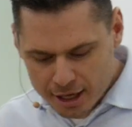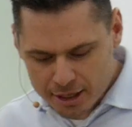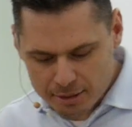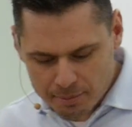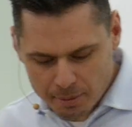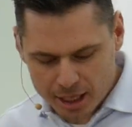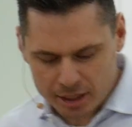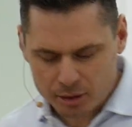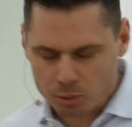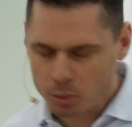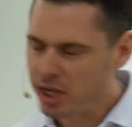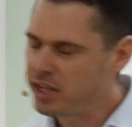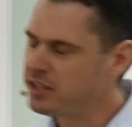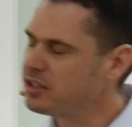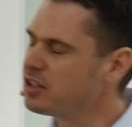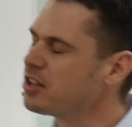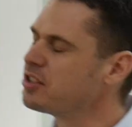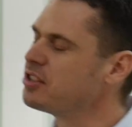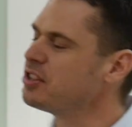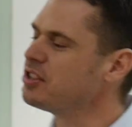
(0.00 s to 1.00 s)
in many ways,
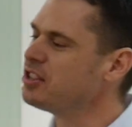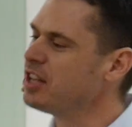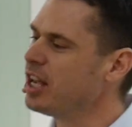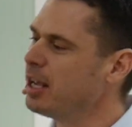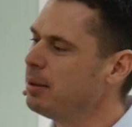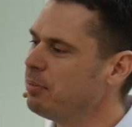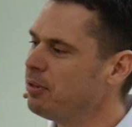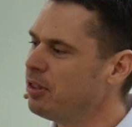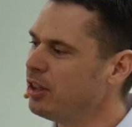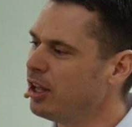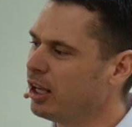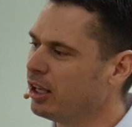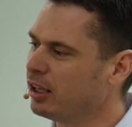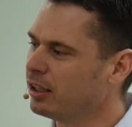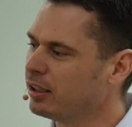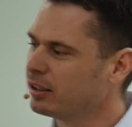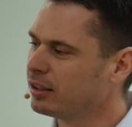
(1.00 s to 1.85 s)
does the same thing.